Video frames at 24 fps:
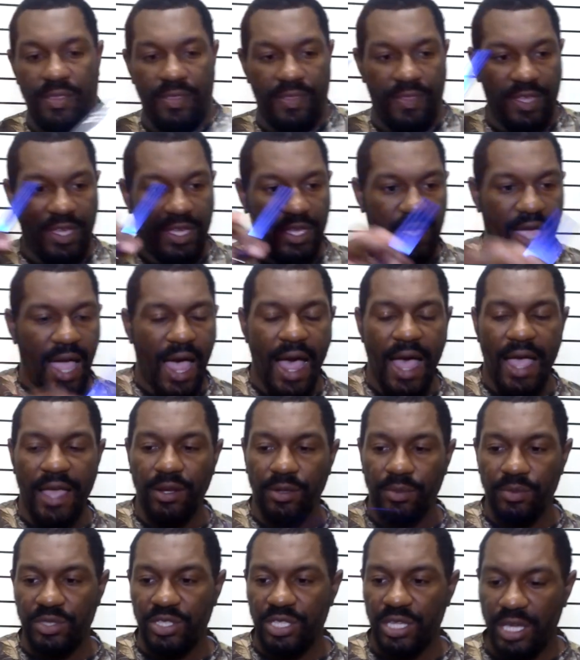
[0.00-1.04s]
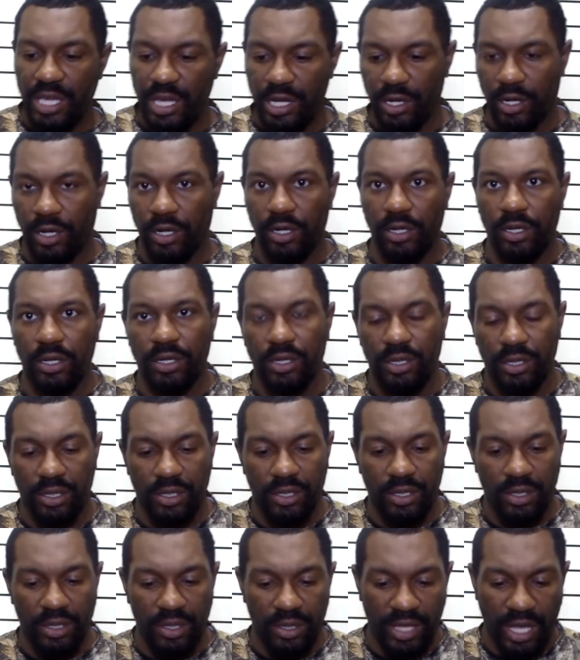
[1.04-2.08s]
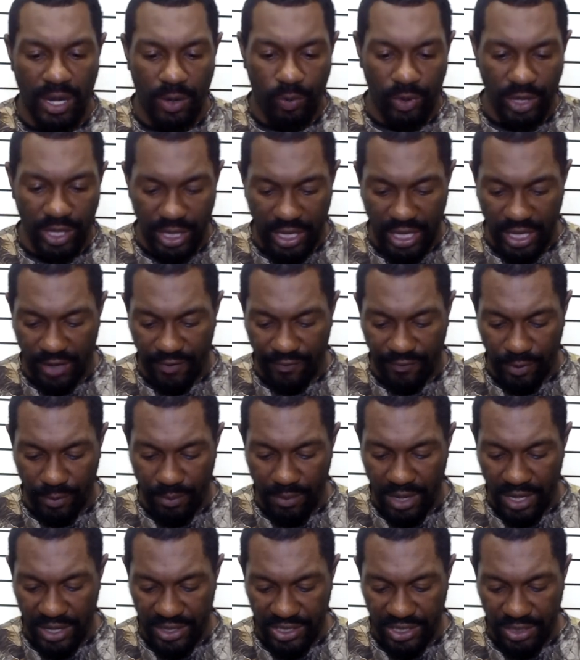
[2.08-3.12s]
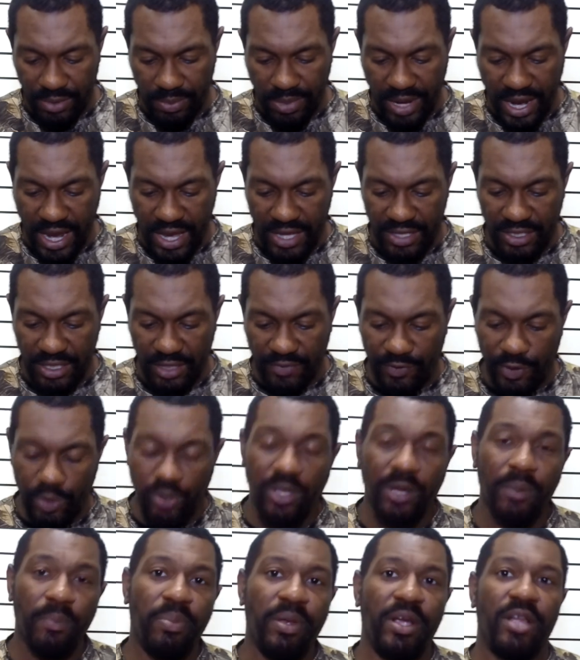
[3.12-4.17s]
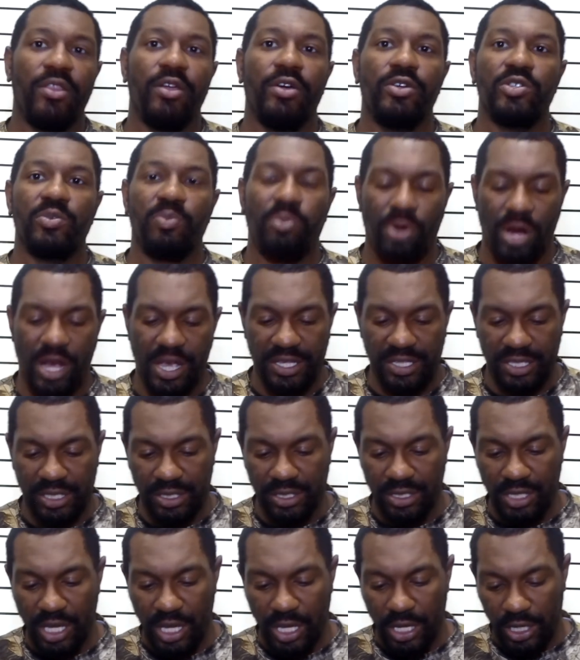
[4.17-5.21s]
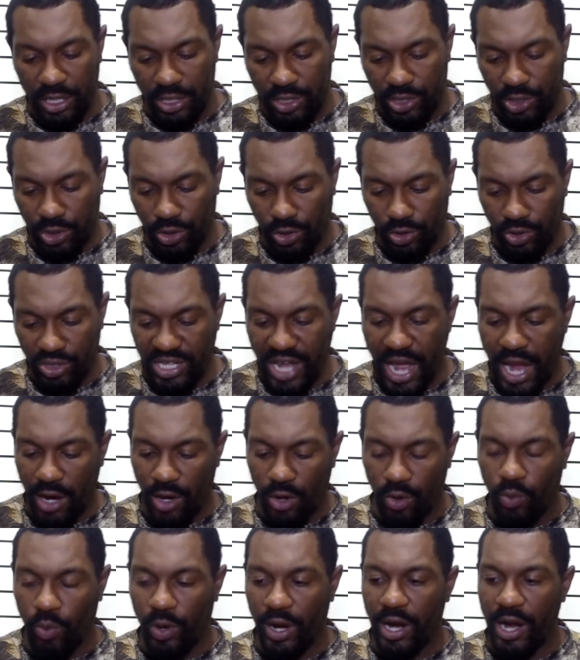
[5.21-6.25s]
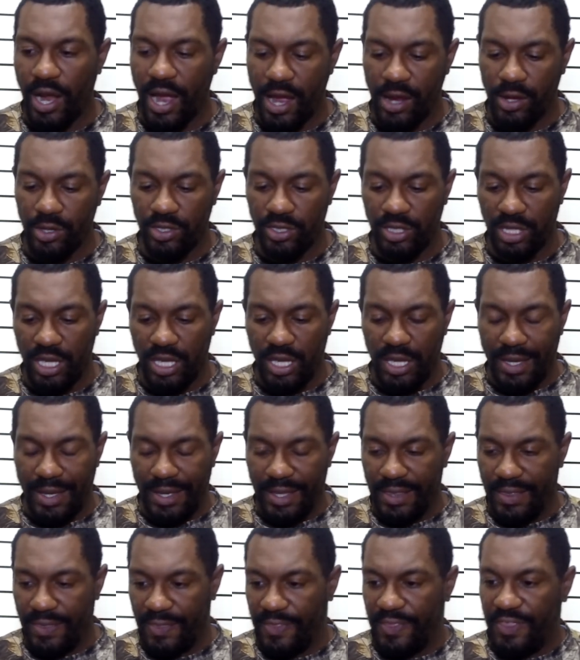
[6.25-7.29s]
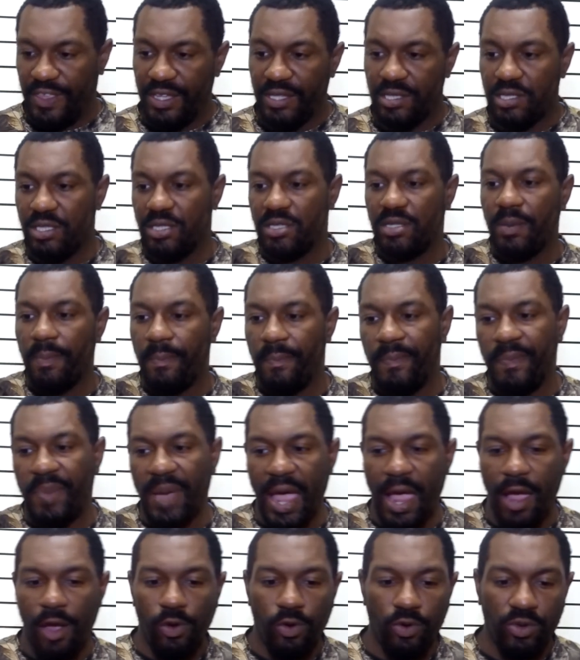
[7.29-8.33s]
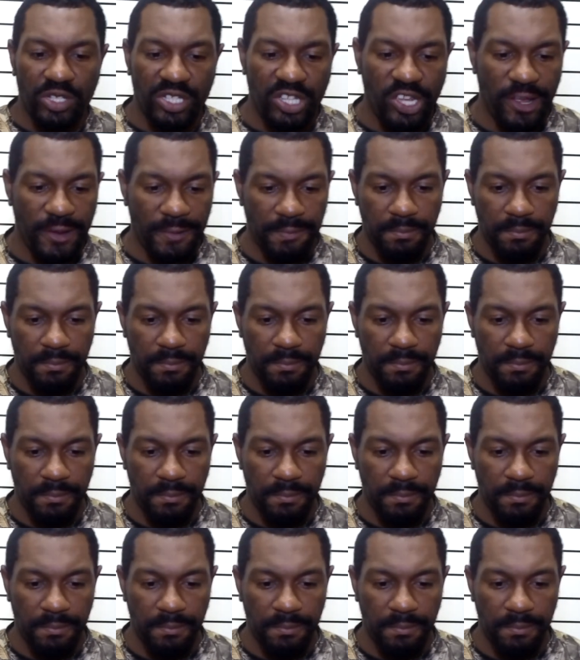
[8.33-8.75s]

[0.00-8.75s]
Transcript: the items here that we get from Monsterbass, if you compare those prices to Tackle Warehouse, this is about